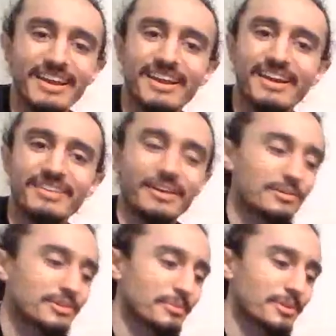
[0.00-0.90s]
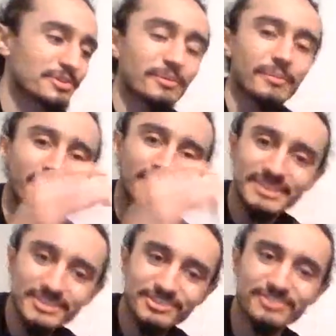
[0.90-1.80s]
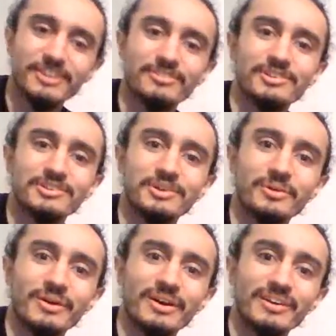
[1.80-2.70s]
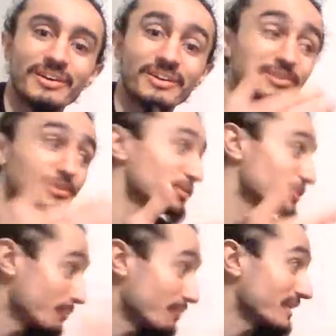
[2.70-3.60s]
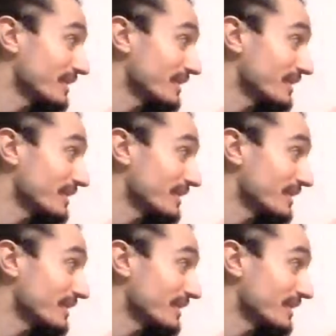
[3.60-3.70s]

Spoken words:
how I was able to turn my least favorite Toa Hagah into